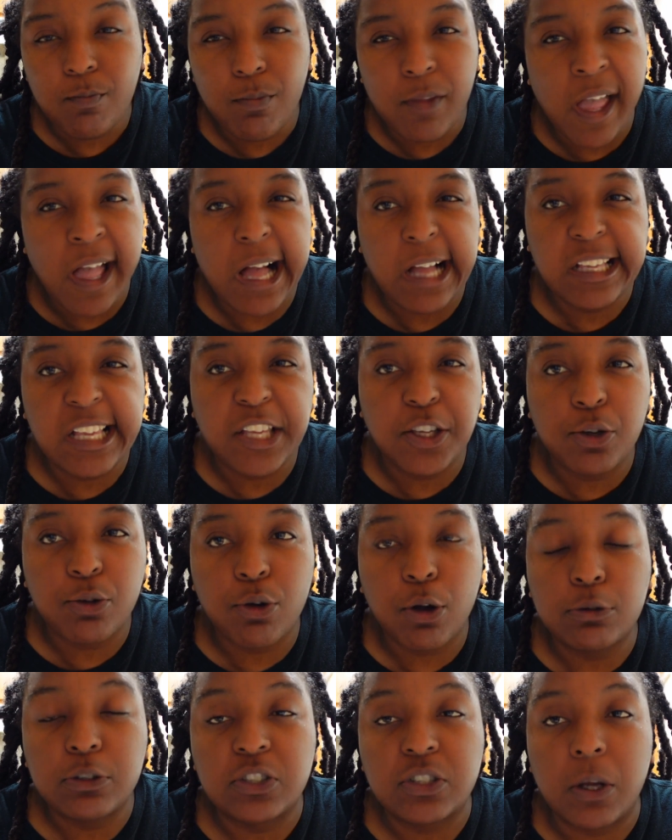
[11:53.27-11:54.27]
How can you
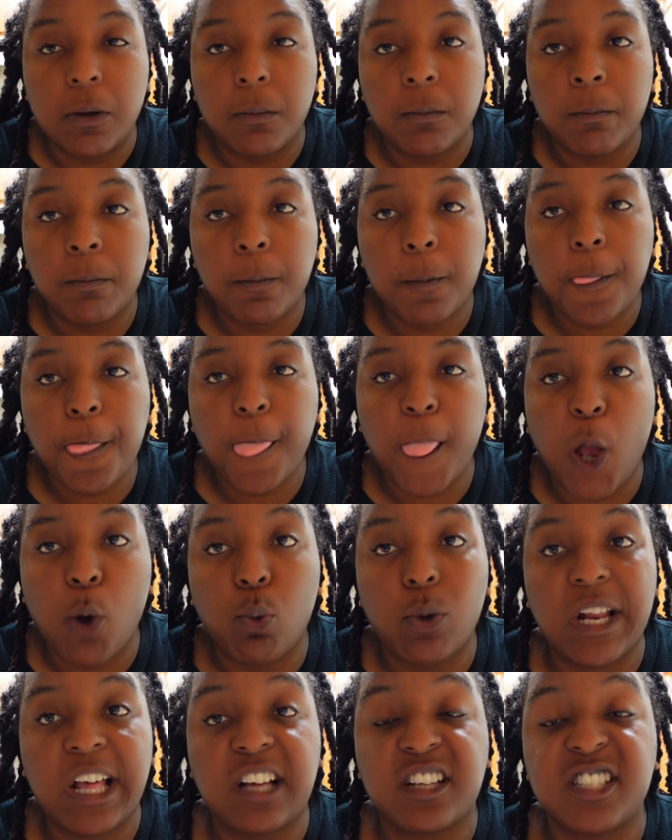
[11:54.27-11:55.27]
grow something
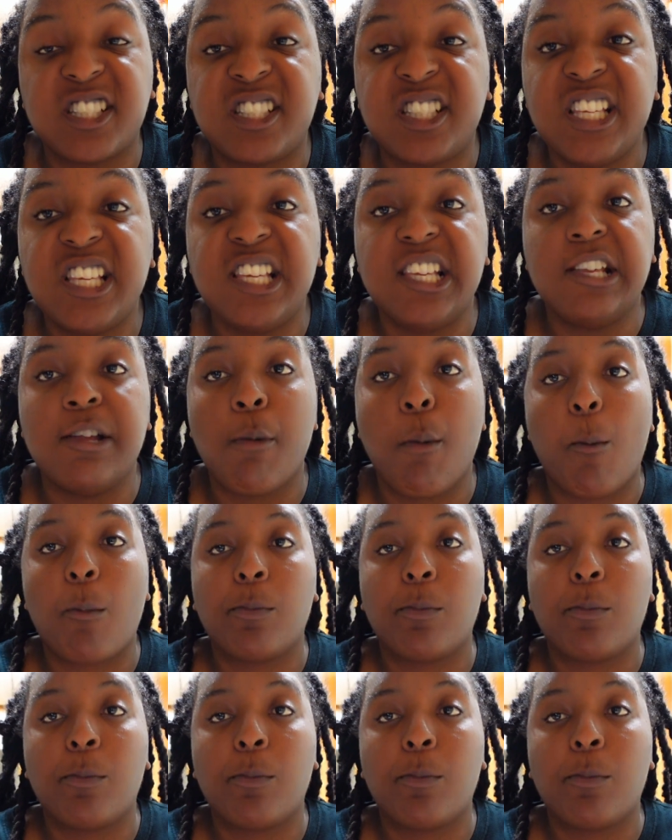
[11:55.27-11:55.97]
without a seed?